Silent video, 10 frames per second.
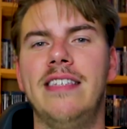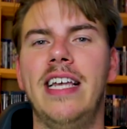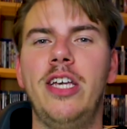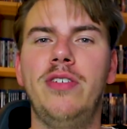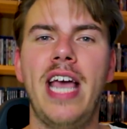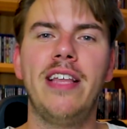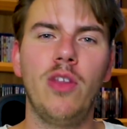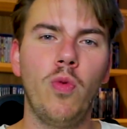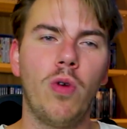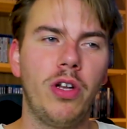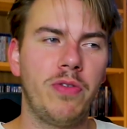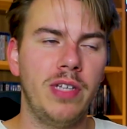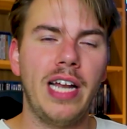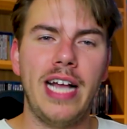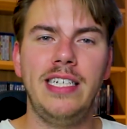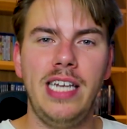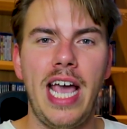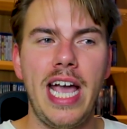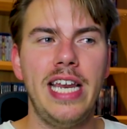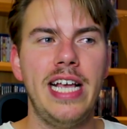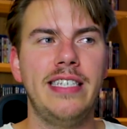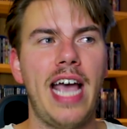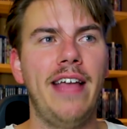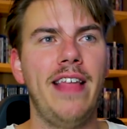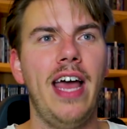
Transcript: It's like you take the world from the 1980s and